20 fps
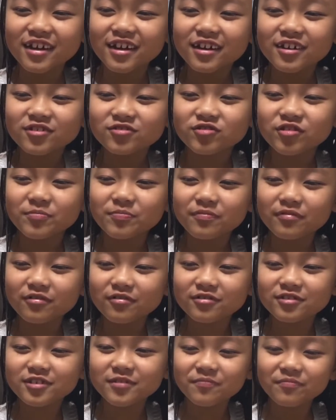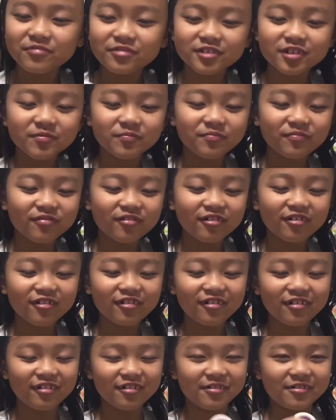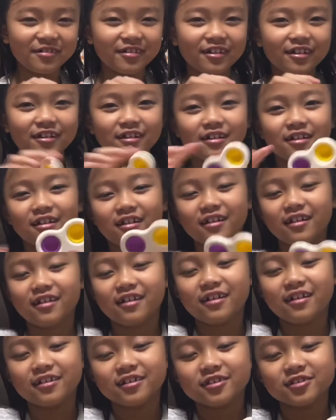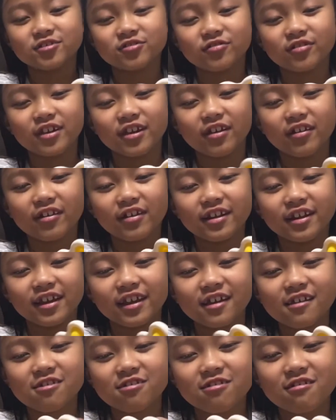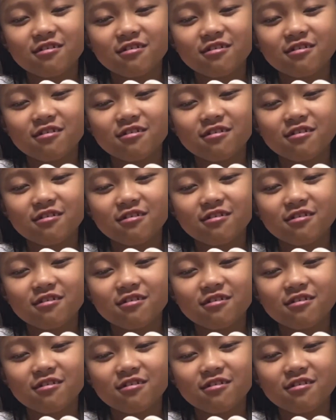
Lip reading: triple simple dimple. So here it is.